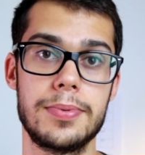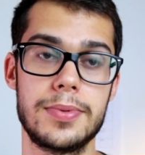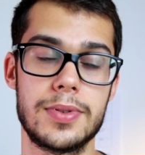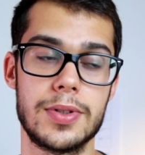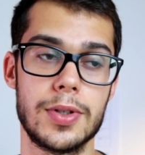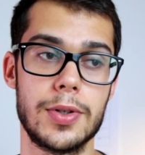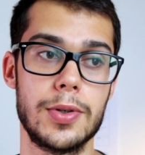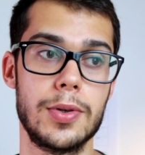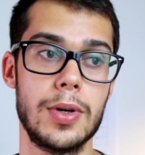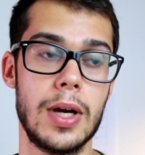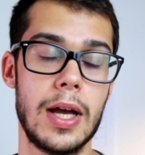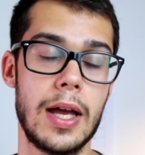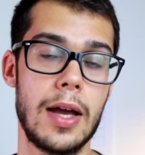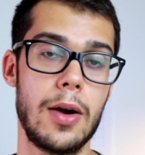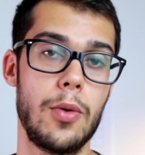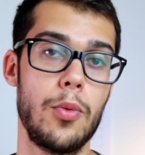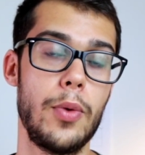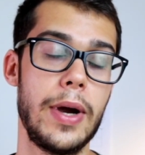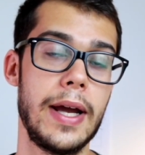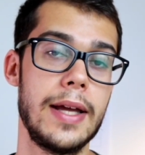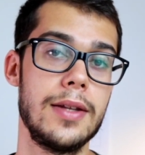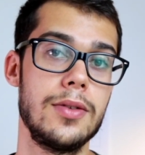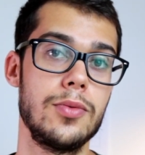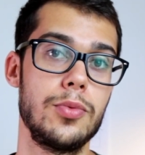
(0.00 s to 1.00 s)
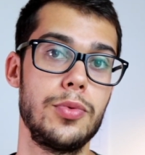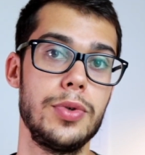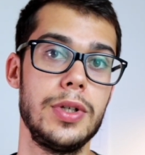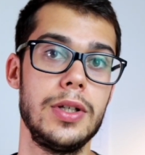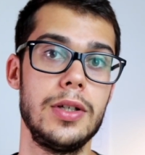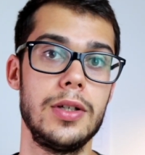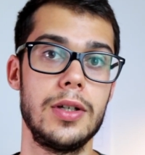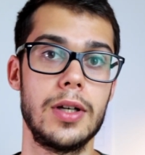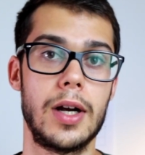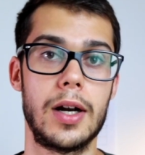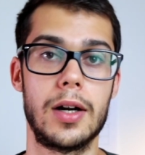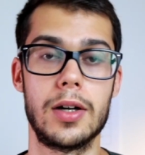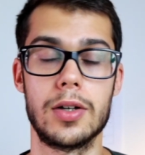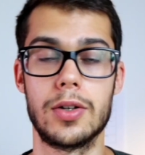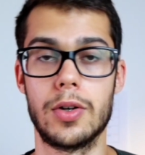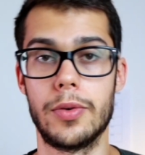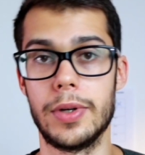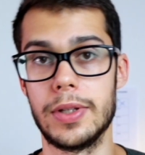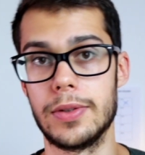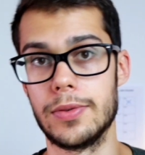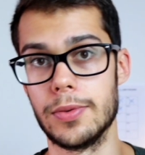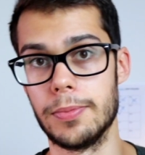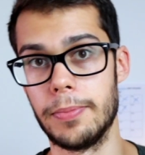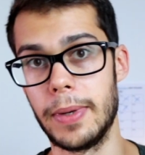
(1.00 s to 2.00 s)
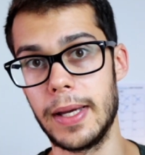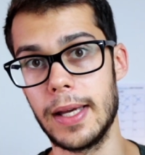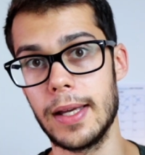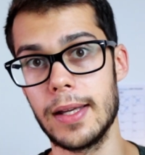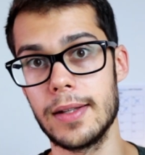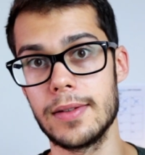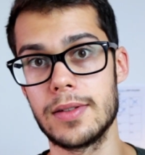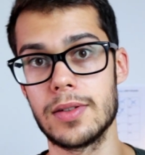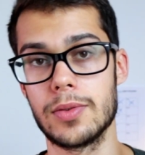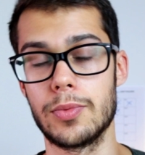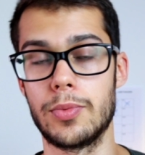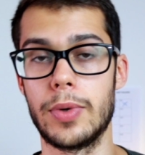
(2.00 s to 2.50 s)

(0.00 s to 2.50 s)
So when we are going to bed,